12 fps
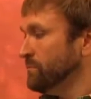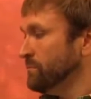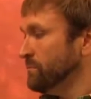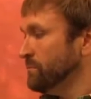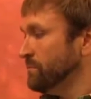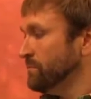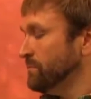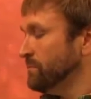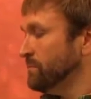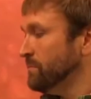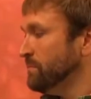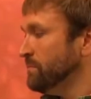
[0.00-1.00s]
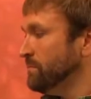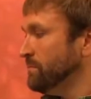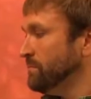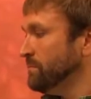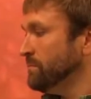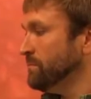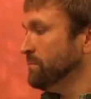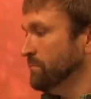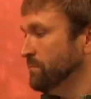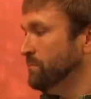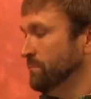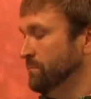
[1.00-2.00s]

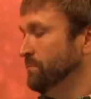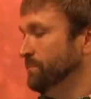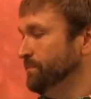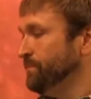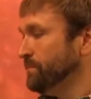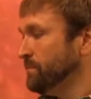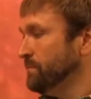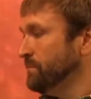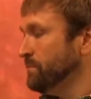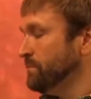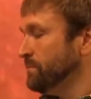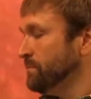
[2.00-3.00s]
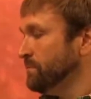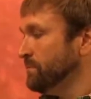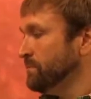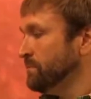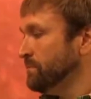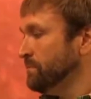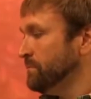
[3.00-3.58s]
(silent)